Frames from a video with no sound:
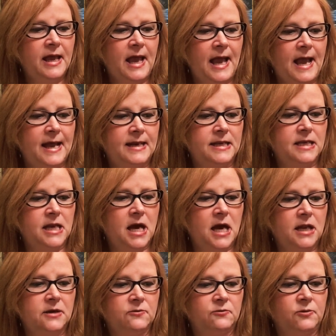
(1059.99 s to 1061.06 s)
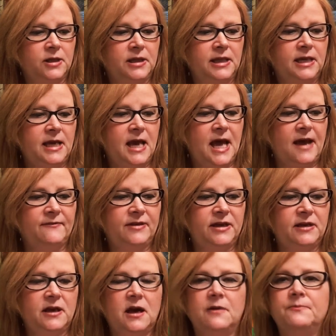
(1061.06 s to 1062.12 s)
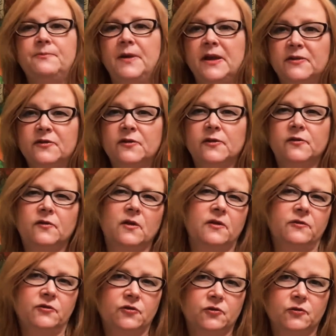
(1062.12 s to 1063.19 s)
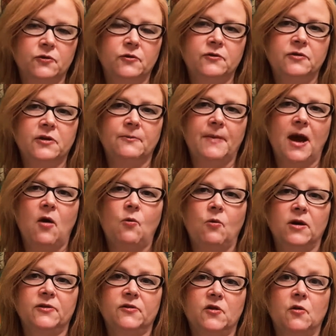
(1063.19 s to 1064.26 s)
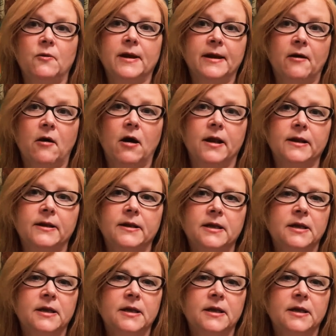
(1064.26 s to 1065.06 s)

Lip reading: and not really having a basis in truth about what's going on.